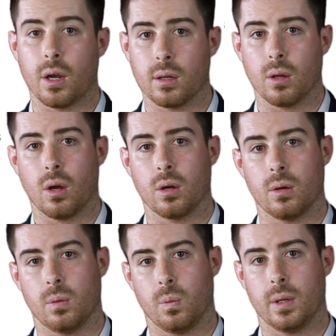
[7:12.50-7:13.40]
code
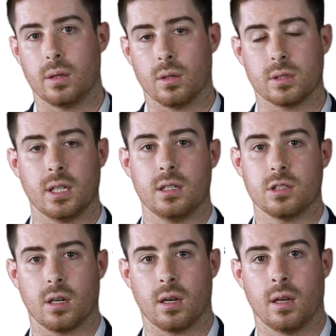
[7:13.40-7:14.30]
along with your
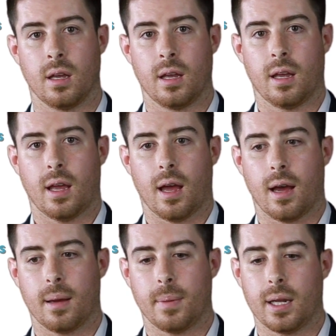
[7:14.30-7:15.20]
teacher
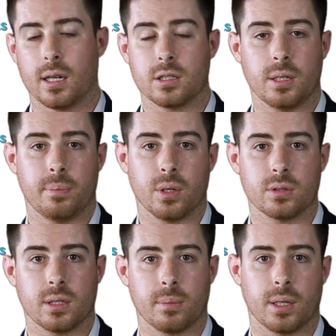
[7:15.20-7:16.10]
and actually
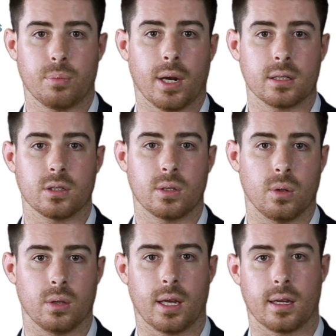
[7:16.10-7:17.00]
build something
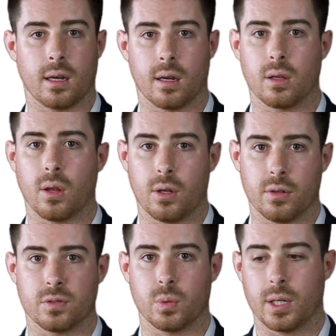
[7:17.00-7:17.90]
practical like a
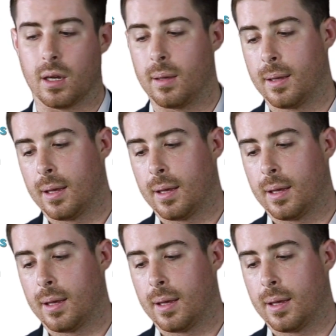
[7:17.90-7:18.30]
clone of Twitter.